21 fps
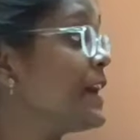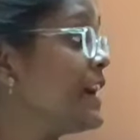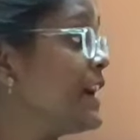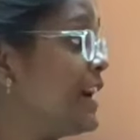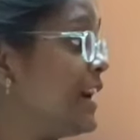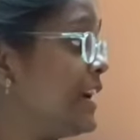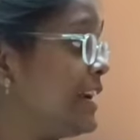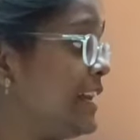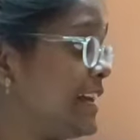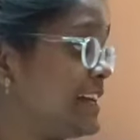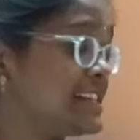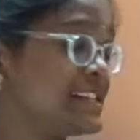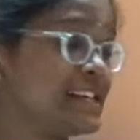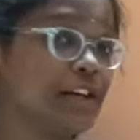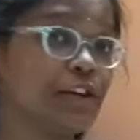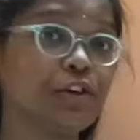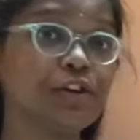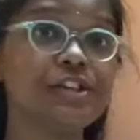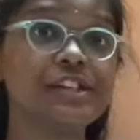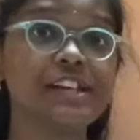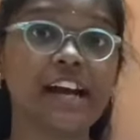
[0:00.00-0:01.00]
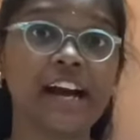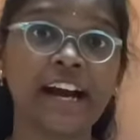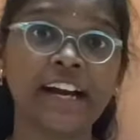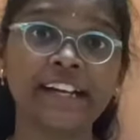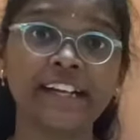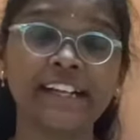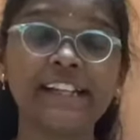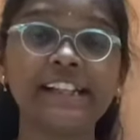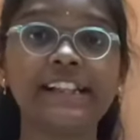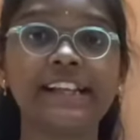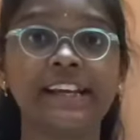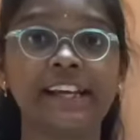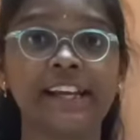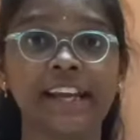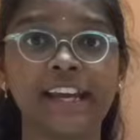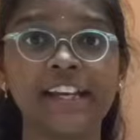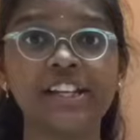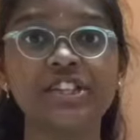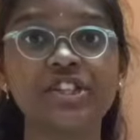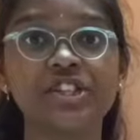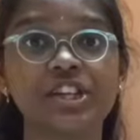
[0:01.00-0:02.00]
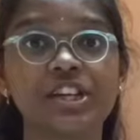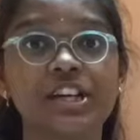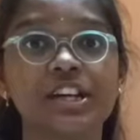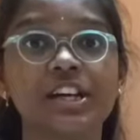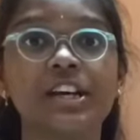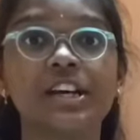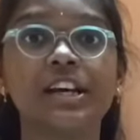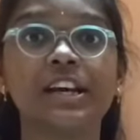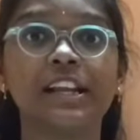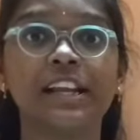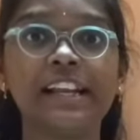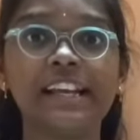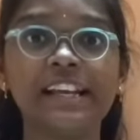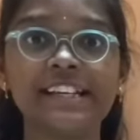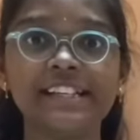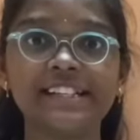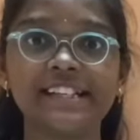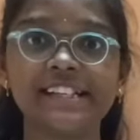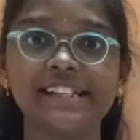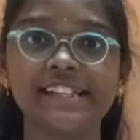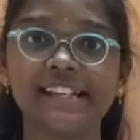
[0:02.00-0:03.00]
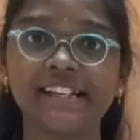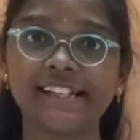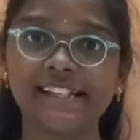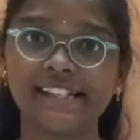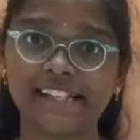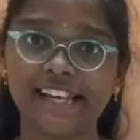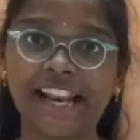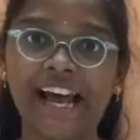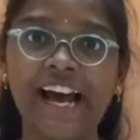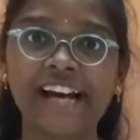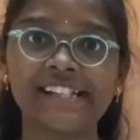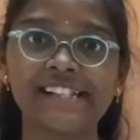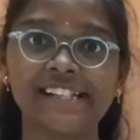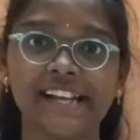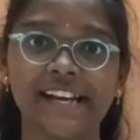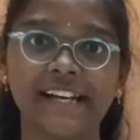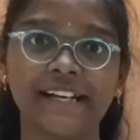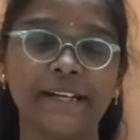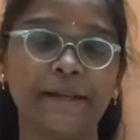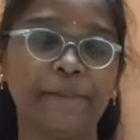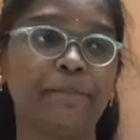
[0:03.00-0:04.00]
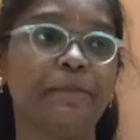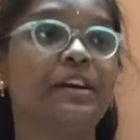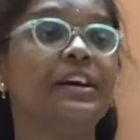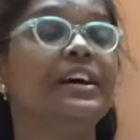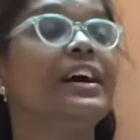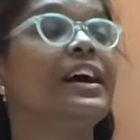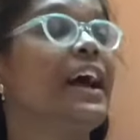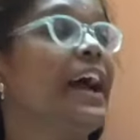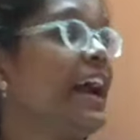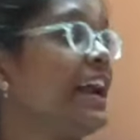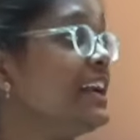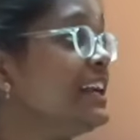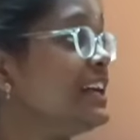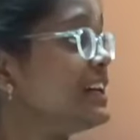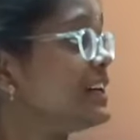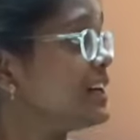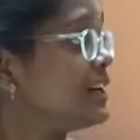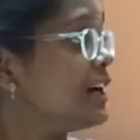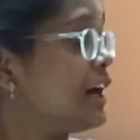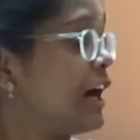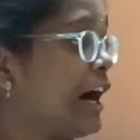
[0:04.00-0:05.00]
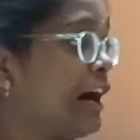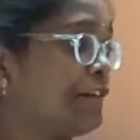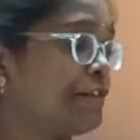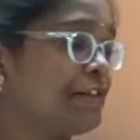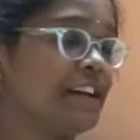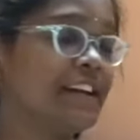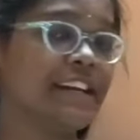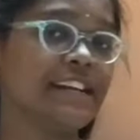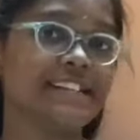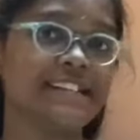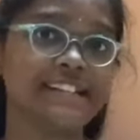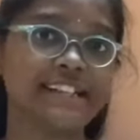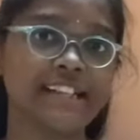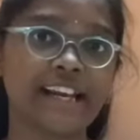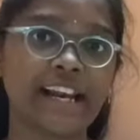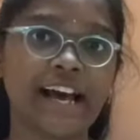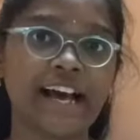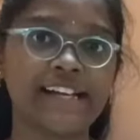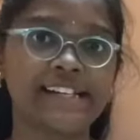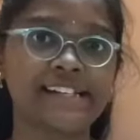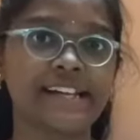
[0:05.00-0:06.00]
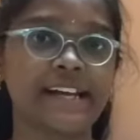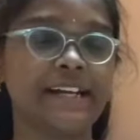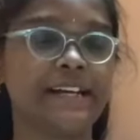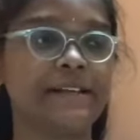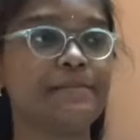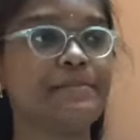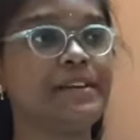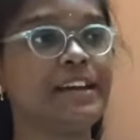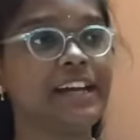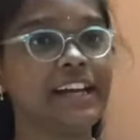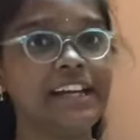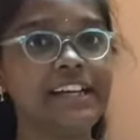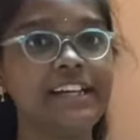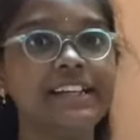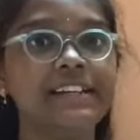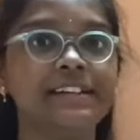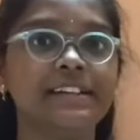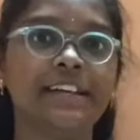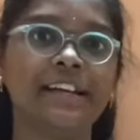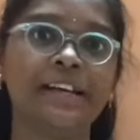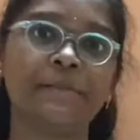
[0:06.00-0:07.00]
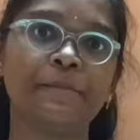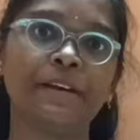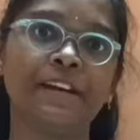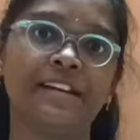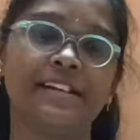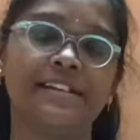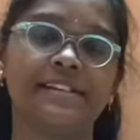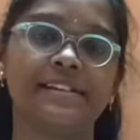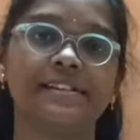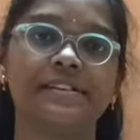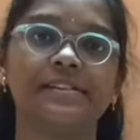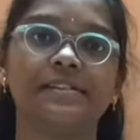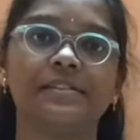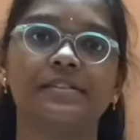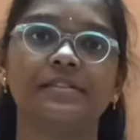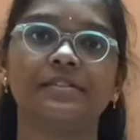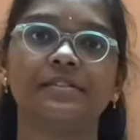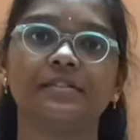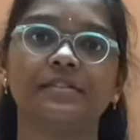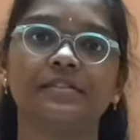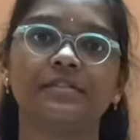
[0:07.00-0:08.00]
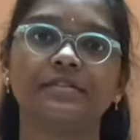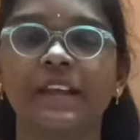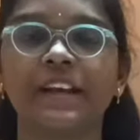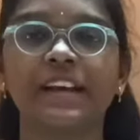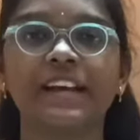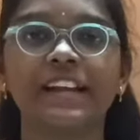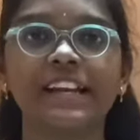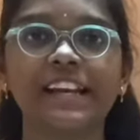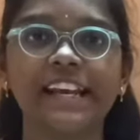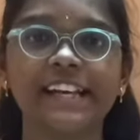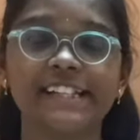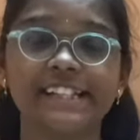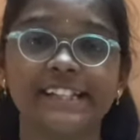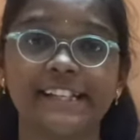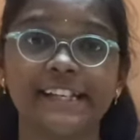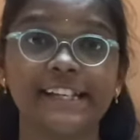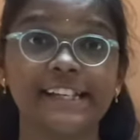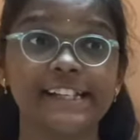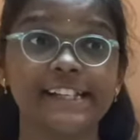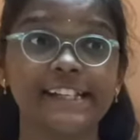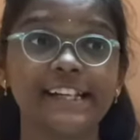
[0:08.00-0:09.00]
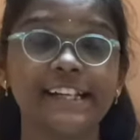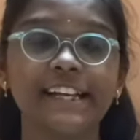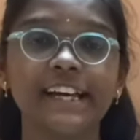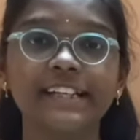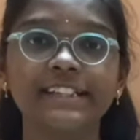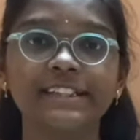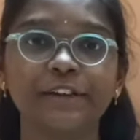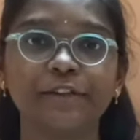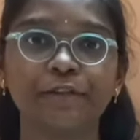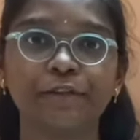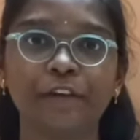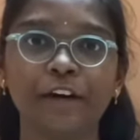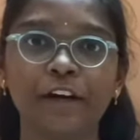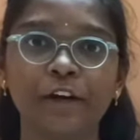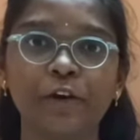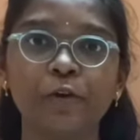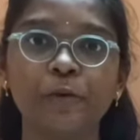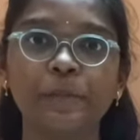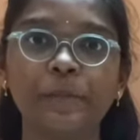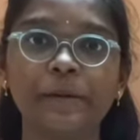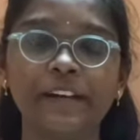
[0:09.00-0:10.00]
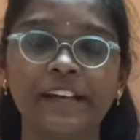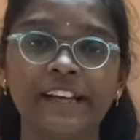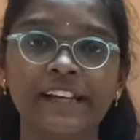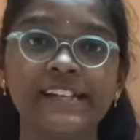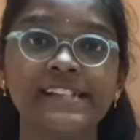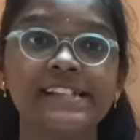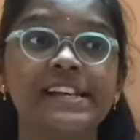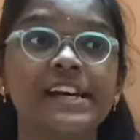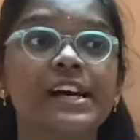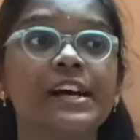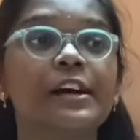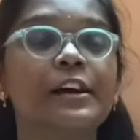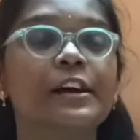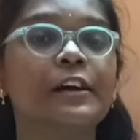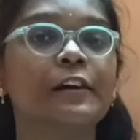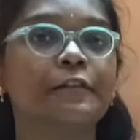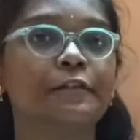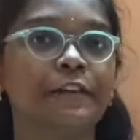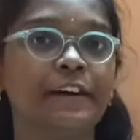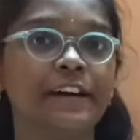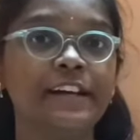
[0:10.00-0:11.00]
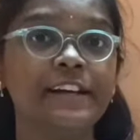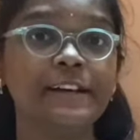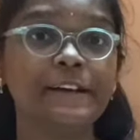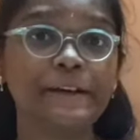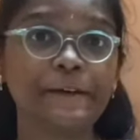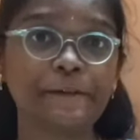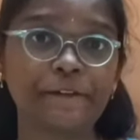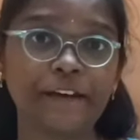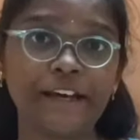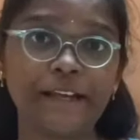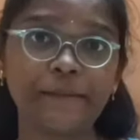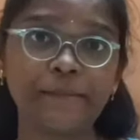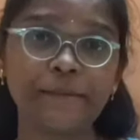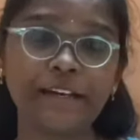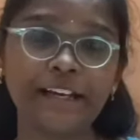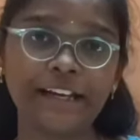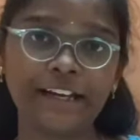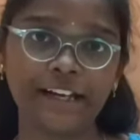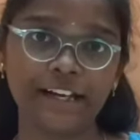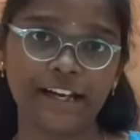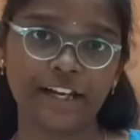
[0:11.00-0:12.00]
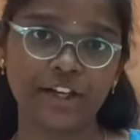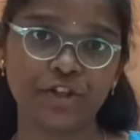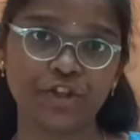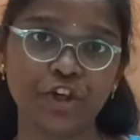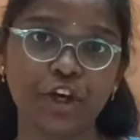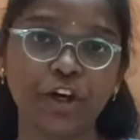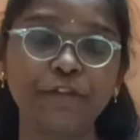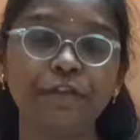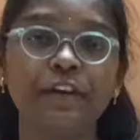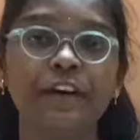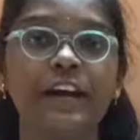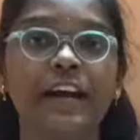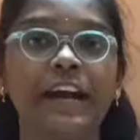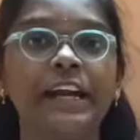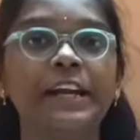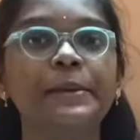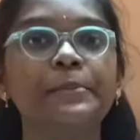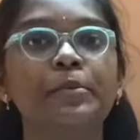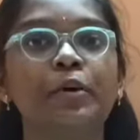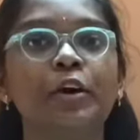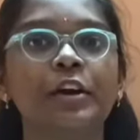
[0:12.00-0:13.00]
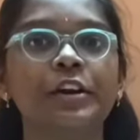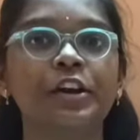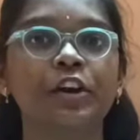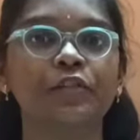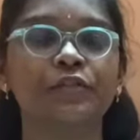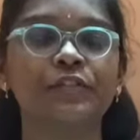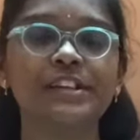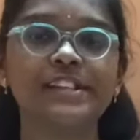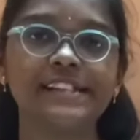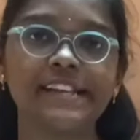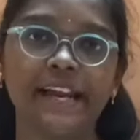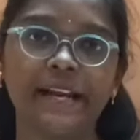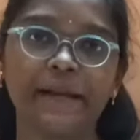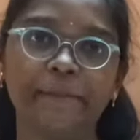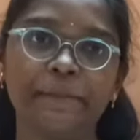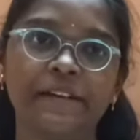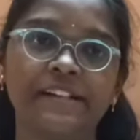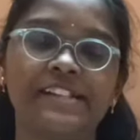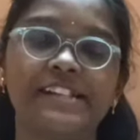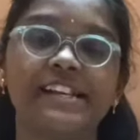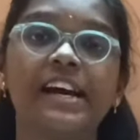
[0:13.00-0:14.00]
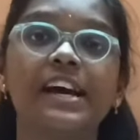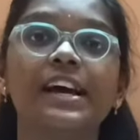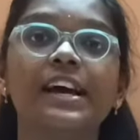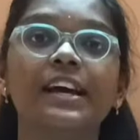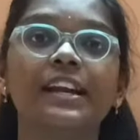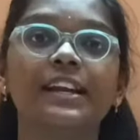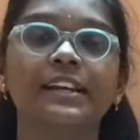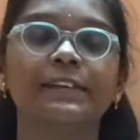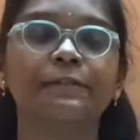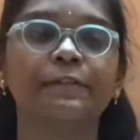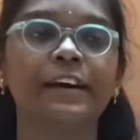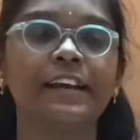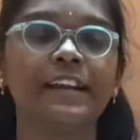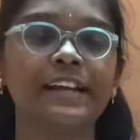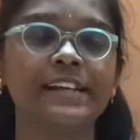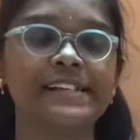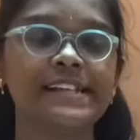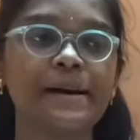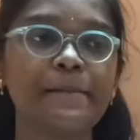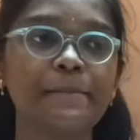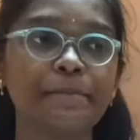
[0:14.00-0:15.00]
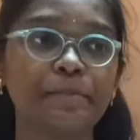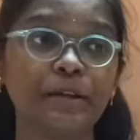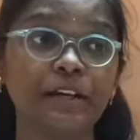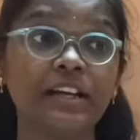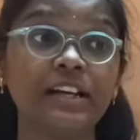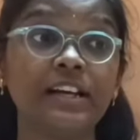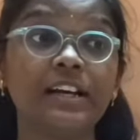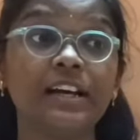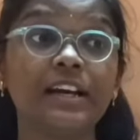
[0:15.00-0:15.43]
it executes until the range reaches its last item and after reaching the last item, it terminates. Next, syntax of for loop is for variable in range of and body of the statements. For example,